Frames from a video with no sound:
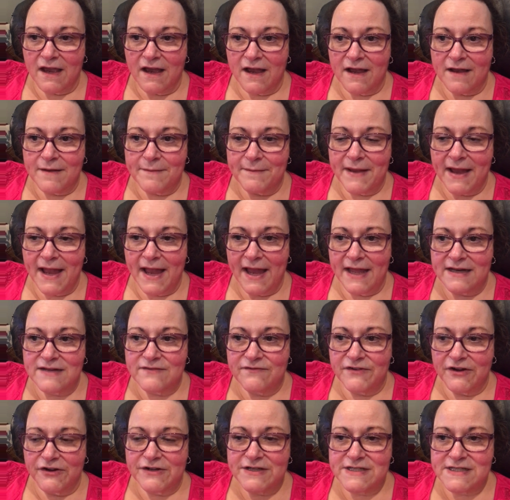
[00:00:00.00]
I had a
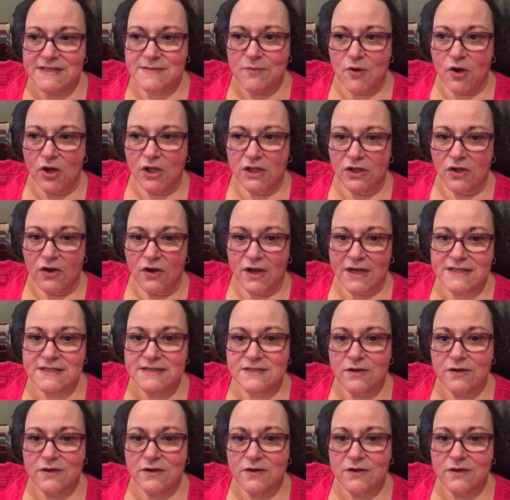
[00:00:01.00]
very small loss.